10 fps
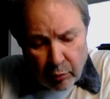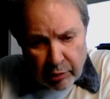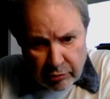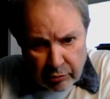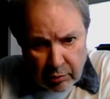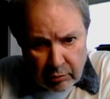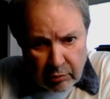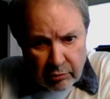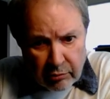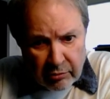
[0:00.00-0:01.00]
what you can
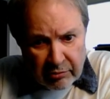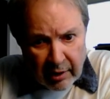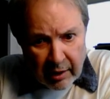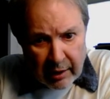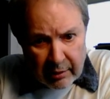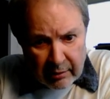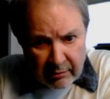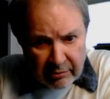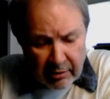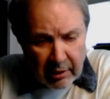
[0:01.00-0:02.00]
do is decide
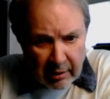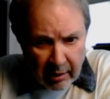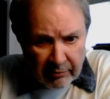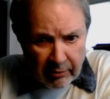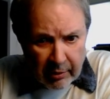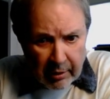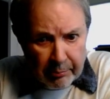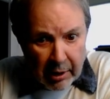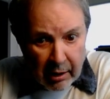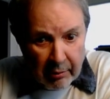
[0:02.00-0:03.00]
and think carefully
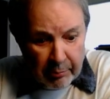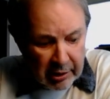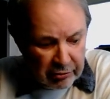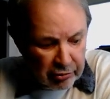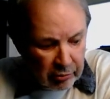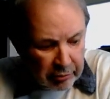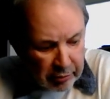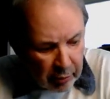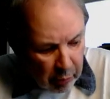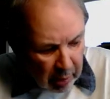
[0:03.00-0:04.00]
about how many
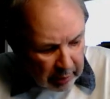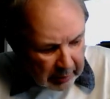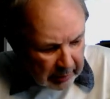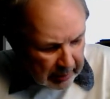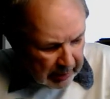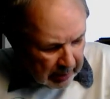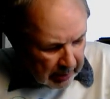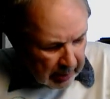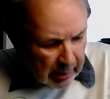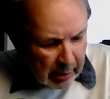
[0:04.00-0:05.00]
children you want.
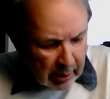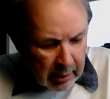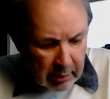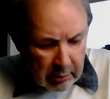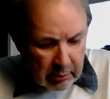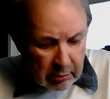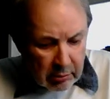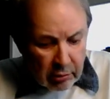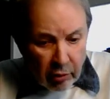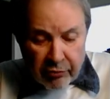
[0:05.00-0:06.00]
And,
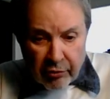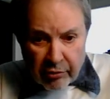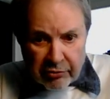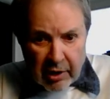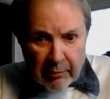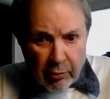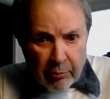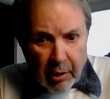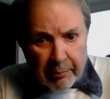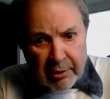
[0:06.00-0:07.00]
for a stable
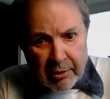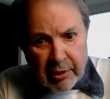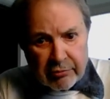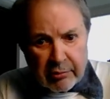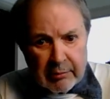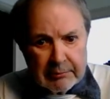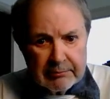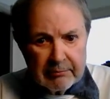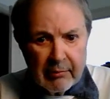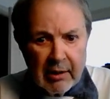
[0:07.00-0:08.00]
population,
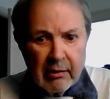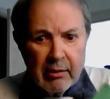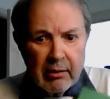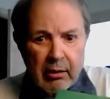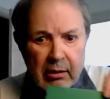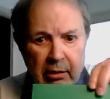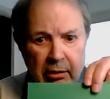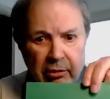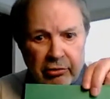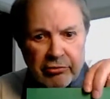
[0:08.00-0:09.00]

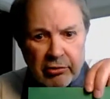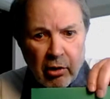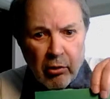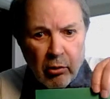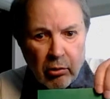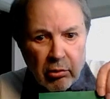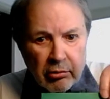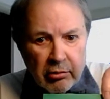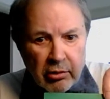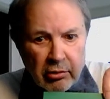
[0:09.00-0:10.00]
here is the goal.
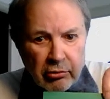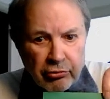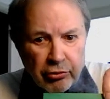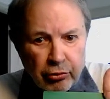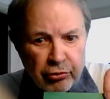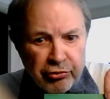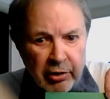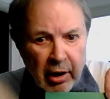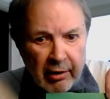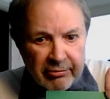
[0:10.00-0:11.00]
2's
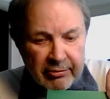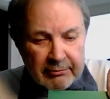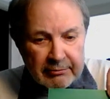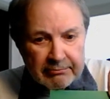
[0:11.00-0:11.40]
enough.